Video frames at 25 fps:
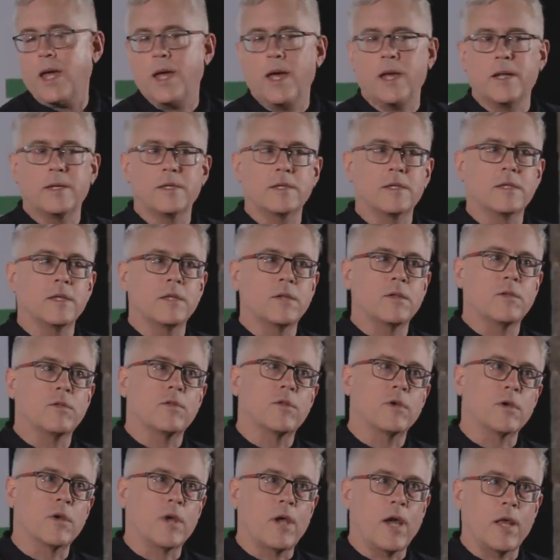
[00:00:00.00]
And
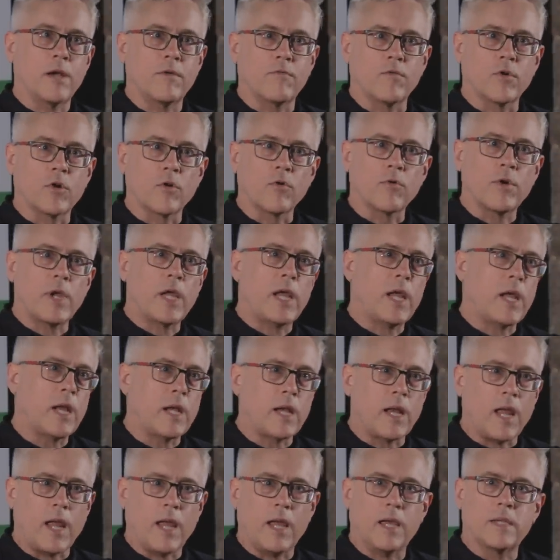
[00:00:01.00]
the kind of
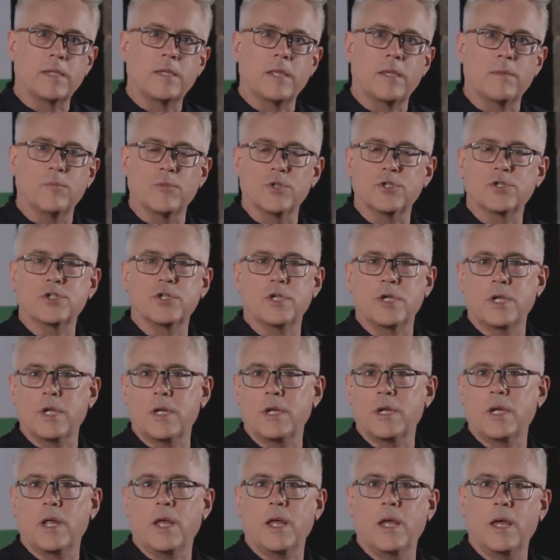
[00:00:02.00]
green
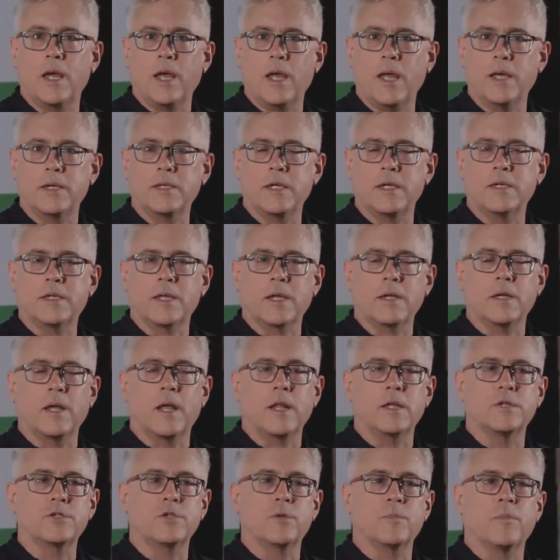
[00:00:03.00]
anti-machine,
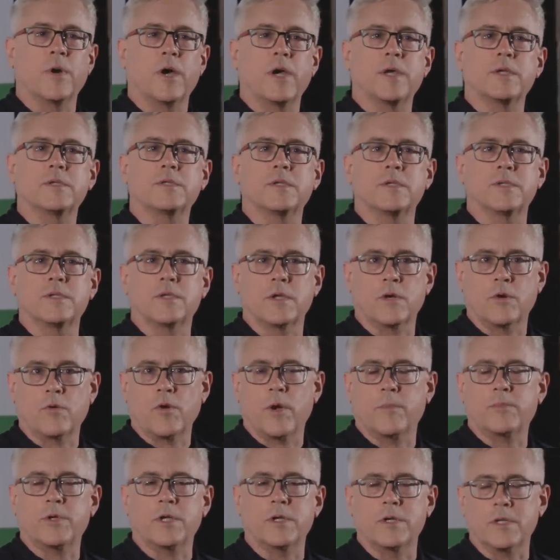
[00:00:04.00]
anti-technology biases had
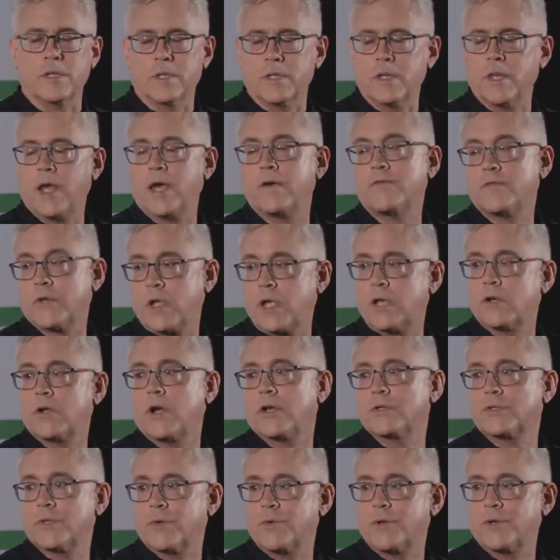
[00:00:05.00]
crept into the left and
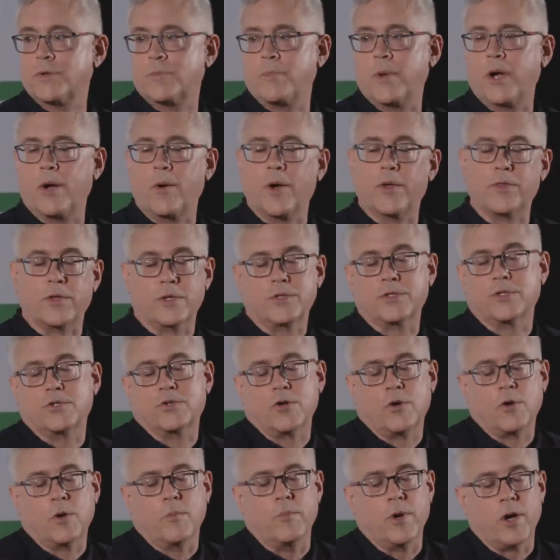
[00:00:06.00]
also into bioethics. The
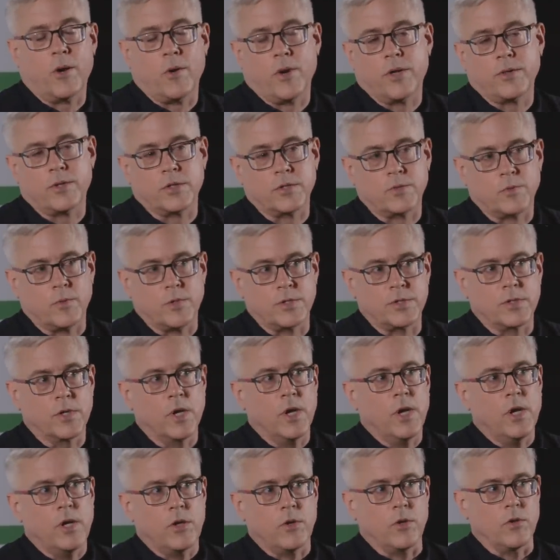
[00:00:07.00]
joke in bioethics was
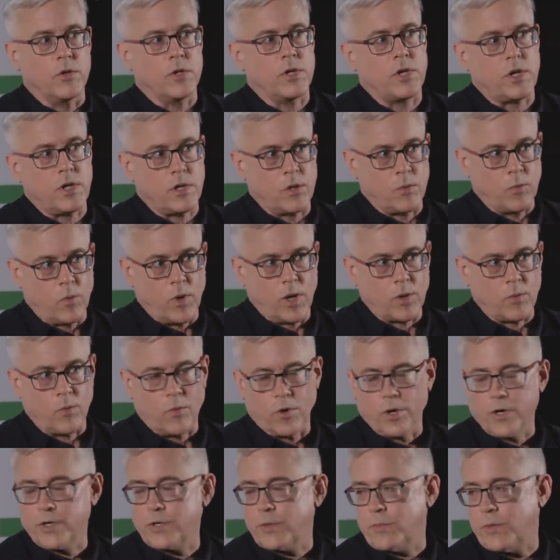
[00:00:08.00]
you only needed one
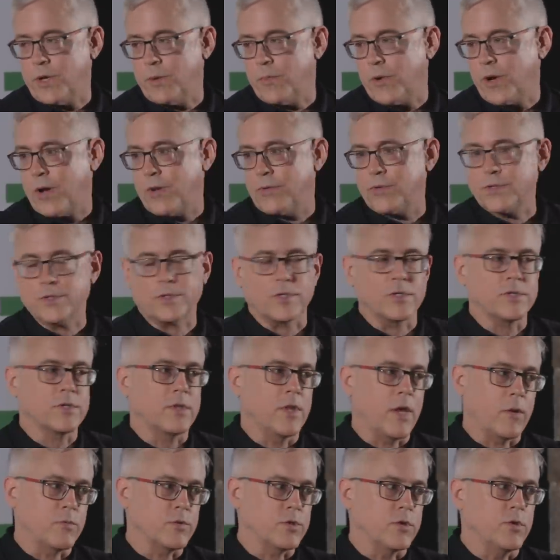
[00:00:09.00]
word to be a bioethicist,
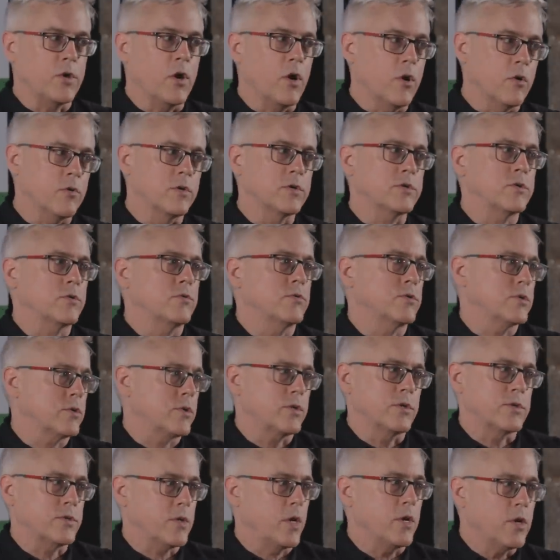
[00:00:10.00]
and that was no, because you're just
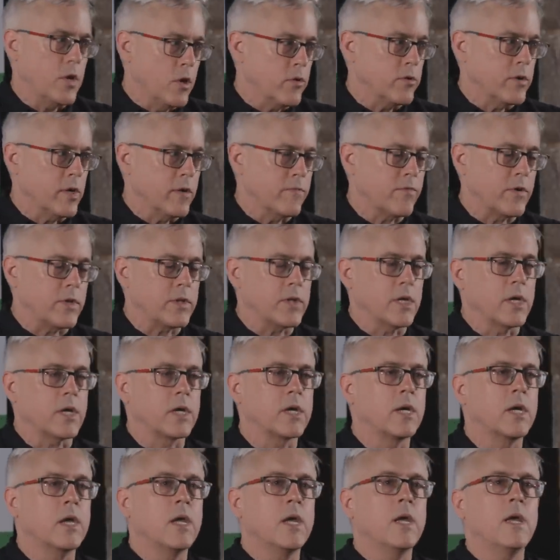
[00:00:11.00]
going to say no to
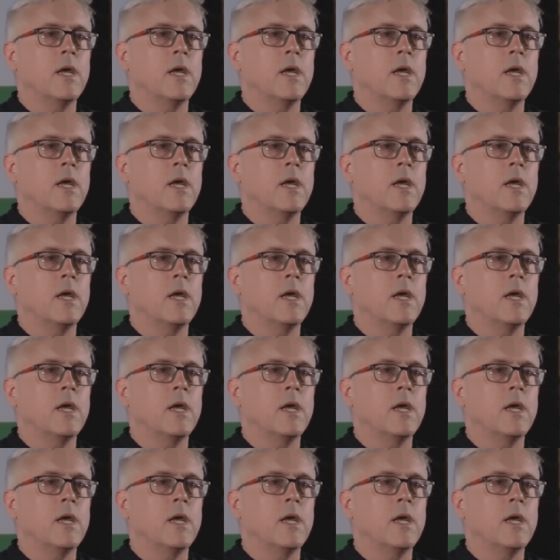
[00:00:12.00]
everything.